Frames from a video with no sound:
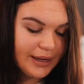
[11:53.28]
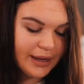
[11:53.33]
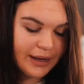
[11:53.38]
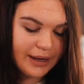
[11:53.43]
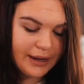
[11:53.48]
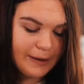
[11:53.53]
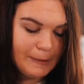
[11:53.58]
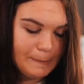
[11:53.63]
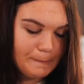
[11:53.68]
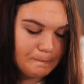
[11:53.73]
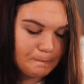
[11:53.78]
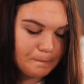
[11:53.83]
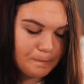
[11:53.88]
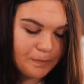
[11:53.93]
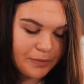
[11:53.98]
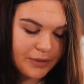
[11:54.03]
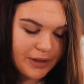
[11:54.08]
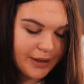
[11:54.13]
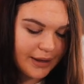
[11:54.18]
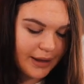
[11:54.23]

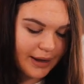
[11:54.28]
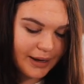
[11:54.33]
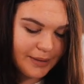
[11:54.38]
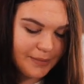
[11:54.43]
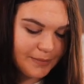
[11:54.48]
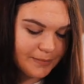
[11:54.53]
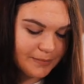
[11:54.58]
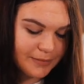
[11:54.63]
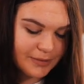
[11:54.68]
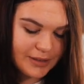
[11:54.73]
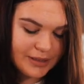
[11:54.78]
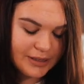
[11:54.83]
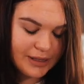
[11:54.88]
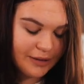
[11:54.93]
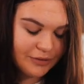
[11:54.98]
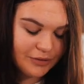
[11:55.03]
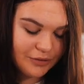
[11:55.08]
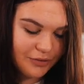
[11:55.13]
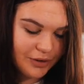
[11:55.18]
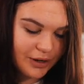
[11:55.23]
I
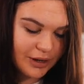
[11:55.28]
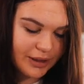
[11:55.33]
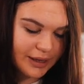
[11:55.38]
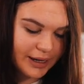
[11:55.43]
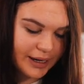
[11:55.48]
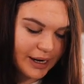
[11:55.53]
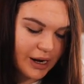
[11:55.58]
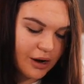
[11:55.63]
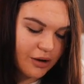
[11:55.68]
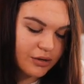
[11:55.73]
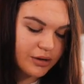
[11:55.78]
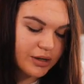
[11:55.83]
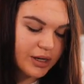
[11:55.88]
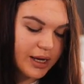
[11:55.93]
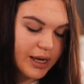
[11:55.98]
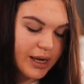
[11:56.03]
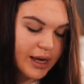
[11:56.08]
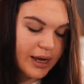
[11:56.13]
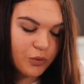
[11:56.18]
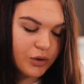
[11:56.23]
still have to figure that out.
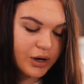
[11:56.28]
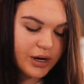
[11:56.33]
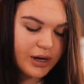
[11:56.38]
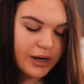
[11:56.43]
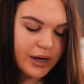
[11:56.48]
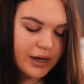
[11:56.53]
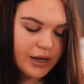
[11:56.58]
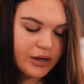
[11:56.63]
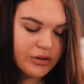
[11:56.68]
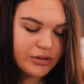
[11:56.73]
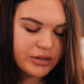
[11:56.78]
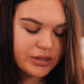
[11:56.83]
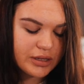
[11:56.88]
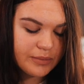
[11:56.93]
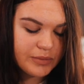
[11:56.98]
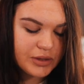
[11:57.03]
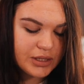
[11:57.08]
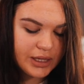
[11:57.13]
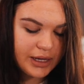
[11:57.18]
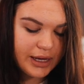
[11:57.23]
Word I use
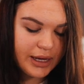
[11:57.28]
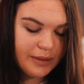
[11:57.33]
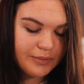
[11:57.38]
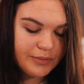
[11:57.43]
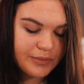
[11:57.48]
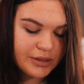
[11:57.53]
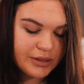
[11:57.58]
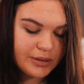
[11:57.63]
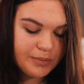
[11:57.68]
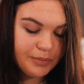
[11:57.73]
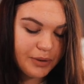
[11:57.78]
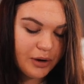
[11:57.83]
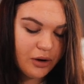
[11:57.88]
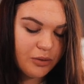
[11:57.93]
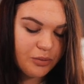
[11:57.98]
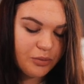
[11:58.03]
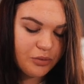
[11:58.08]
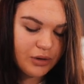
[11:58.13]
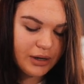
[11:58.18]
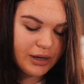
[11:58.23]
sometimes,
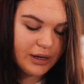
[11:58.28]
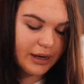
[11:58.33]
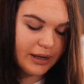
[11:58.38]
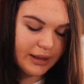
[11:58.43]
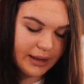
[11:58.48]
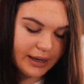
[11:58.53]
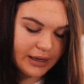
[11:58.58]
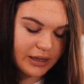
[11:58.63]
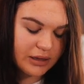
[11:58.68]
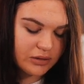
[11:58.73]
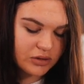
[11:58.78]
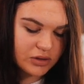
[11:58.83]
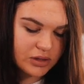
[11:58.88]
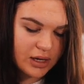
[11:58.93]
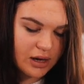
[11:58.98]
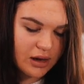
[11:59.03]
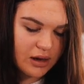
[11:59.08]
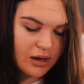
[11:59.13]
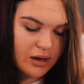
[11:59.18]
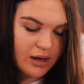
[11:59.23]
PowerPoint I like
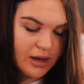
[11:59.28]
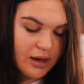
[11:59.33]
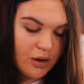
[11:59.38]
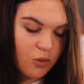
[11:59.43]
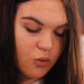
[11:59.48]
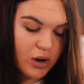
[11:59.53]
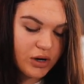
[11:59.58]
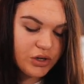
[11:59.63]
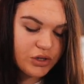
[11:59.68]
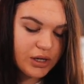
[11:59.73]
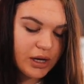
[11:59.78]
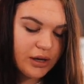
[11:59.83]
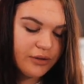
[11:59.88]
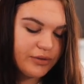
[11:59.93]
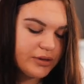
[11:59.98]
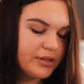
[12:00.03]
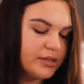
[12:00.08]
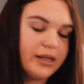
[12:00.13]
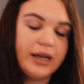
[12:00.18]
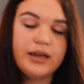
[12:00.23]
using.
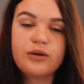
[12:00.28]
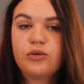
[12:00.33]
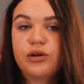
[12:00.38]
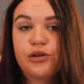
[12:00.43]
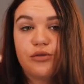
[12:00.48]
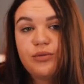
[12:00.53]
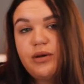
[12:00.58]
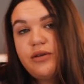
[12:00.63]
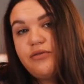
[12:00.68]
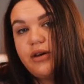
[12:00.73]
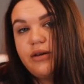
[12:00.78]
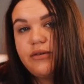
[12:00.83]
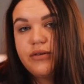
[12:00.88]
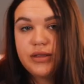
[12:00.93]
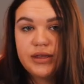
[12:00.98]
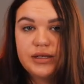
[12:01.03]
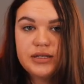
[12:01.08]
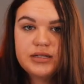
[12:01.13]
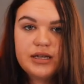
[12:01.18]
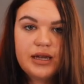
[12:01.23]
OneDrive is like one of my
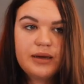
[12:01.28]
favorite things.